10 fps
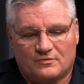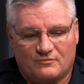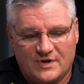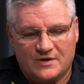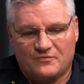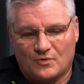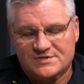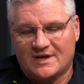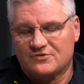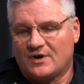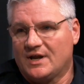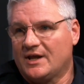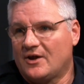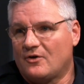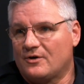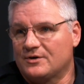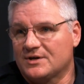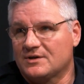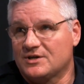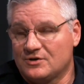reinforce that training at our
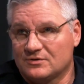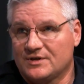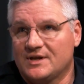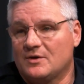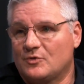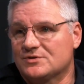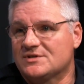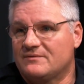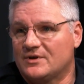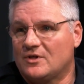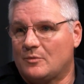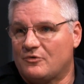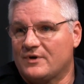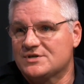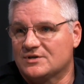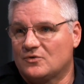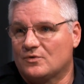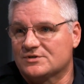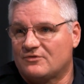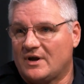yearly emergency vehicle operation
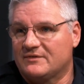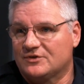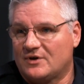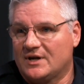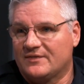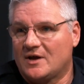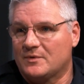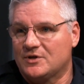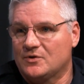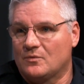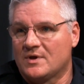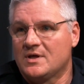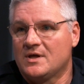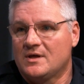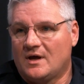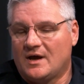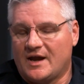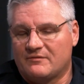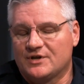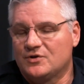course driving training that we do
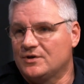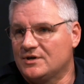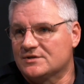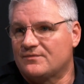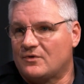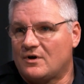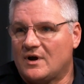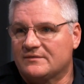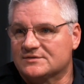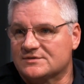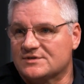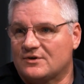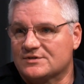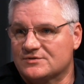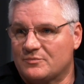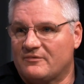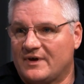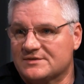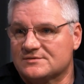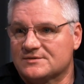every 2 years for our officers and our
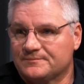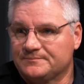supervisors.